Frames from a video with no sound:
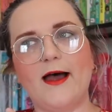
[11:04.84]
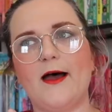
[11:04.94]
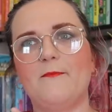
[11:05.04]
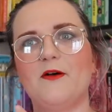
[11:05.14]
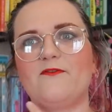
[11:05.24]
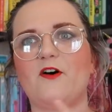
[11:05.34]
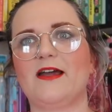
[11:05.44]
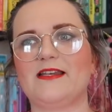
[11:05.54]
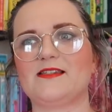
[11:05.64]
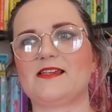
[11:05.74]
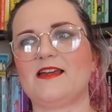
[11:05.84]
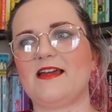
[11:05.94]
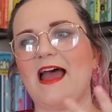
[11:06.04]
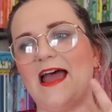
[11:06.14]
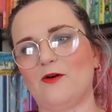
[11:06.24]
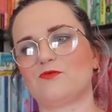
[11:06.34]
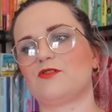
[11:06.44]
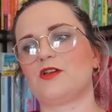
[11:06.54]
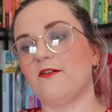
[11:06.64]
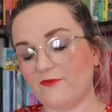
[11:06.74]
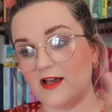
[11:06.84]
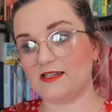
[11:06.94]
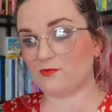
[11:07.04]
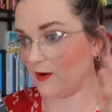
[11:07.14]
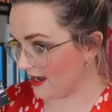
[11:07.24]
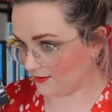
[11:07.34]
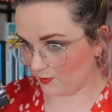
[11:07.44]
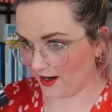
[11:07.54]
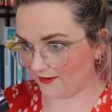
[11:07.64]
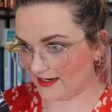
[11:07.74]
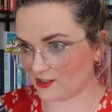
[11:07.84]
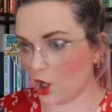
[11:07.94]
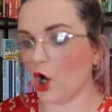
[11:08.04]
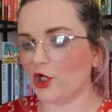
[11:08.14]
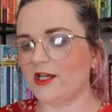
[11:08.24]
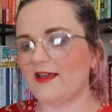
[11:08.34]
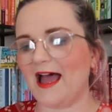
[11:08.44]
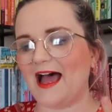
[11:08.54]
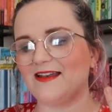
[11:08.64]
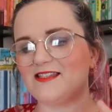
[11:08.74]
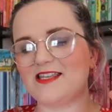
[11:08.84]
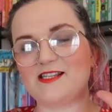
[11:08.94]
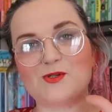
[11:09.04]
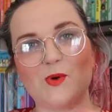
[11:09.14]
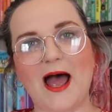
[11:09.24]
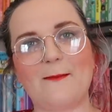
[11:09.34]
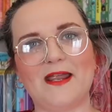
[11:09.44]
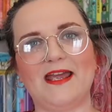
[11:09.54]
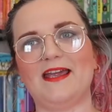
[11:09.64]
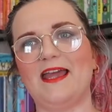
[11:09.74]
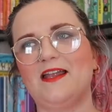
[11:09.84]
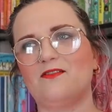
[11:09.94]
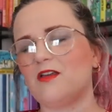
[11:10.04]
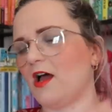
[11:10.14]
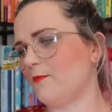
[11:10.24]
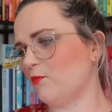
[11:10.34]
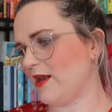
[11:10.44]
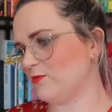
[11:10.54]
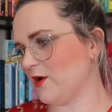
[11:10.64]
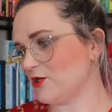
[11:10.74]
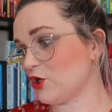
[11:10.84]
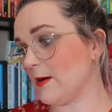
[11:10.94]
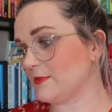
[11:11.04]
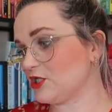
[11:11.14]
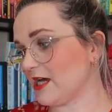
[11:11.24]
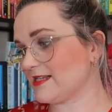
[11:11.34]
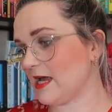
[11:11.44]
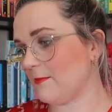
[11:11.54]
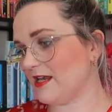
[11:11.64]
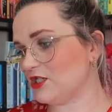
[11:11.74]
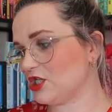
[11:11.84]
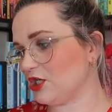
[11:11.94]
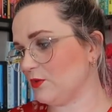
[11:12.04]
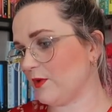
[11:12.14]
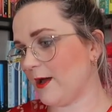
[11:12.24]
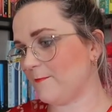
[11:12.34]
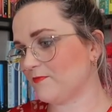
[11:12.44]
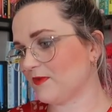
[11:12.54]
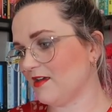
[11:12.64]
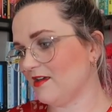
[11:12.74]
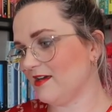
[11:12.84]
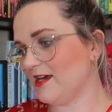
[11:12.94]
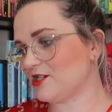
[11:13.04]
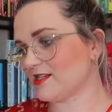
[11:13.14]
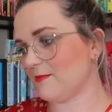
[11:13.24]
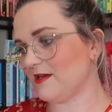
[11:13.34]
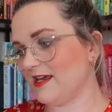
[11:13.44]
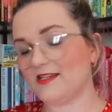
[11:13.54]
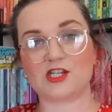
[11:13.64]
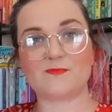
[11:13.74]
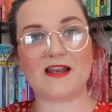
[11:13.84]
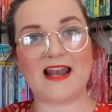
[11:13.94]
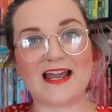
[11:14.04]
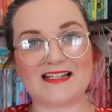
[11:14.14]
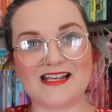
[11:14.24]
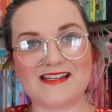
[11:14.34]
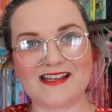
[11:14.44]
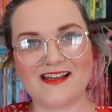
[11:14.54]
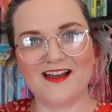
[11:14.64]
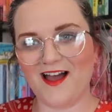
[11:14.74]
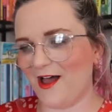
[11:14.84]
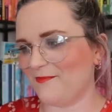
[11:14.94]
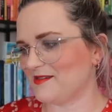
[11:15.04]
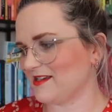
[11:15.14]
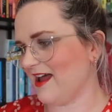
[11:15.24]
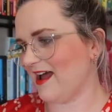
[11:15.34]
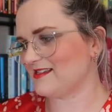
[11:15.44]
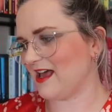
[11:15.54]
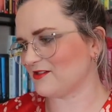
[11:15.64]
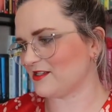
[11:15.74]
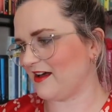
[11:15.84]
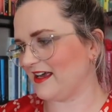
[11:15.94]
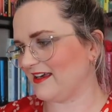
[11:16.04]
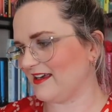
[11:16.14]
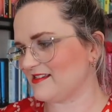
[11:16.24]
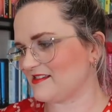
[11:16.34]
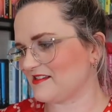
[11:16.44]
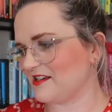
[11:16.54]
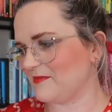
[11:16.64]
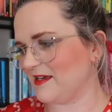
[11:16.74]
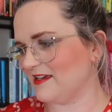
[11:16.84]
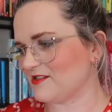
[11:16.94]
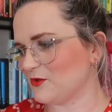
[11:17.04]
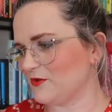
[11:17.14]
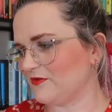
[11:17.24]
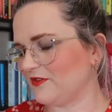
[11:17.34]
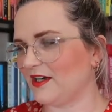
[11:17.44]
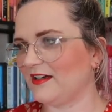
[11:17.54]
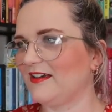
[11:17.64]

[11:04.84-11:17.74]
um, find out, uh, find where where he's gone. And this is all happening in um, when when Trump's just come into um, he's just coming he's just been elected. Um, so yeah, it sounds like it's going to be a sort of uh,